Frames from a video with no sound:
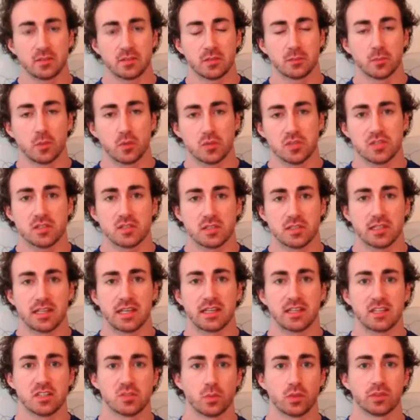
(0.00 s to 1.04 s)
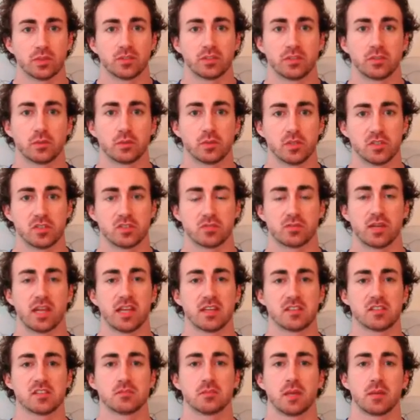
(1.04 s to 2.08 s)
most of the ladies want to do this
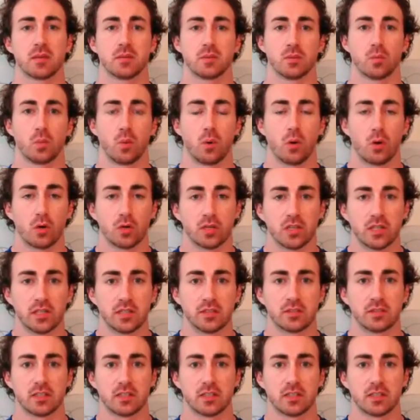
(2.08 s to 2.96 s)
race and maybe walk it,